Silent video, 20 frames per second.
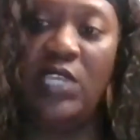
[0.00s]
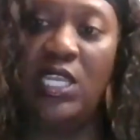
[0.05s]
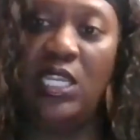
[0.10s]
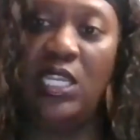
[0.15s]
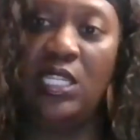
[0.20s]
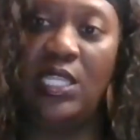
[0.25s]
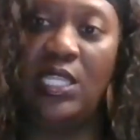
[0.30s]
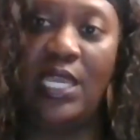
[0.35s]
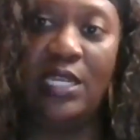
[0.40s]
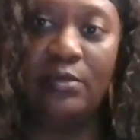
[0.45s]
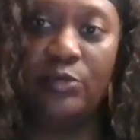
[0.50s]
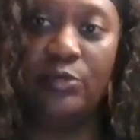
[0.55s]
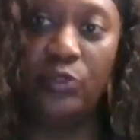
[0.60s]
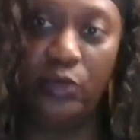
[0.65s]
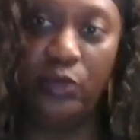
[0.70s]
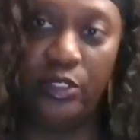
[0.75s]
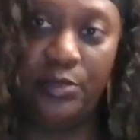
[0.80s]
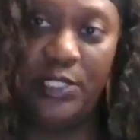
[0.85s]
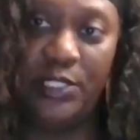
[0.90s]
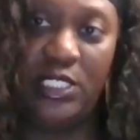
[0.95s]
getting that
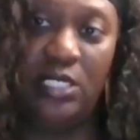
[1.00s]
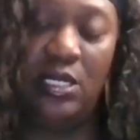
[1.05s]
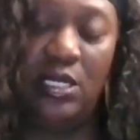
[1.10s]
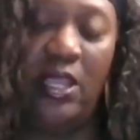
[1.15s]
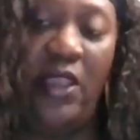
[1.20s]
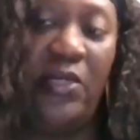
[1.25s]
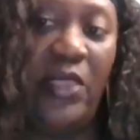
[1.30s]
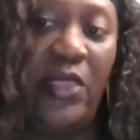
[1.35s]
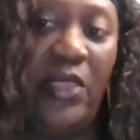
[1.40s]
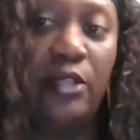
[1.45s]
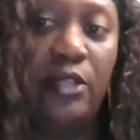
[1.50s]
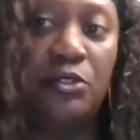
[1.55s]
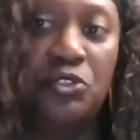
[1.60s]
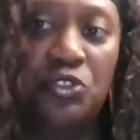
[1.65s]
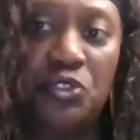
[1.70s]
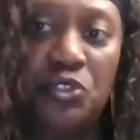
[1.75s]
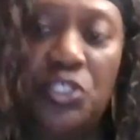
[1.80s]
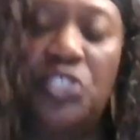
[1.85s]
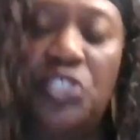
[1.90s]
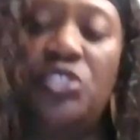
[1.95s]
absorption and that
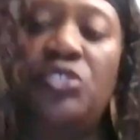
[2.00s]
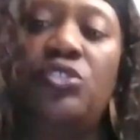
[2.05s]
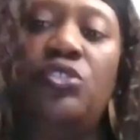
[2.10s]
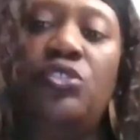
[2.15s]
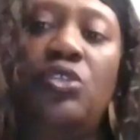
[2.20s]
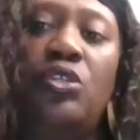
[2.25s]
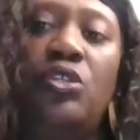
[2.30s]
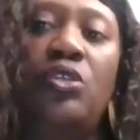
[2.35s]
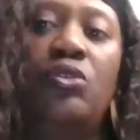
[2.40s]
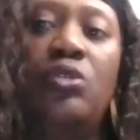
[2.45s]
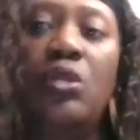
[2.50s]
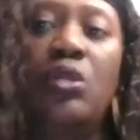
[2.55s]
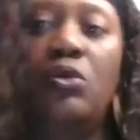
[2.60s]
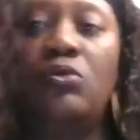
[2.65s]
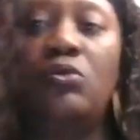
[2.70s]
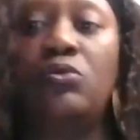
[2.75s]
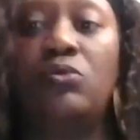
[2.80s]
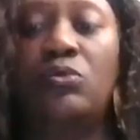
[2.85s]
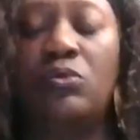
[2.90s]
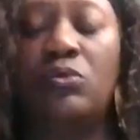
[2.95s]
nutrition so you
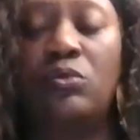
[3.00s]
don't,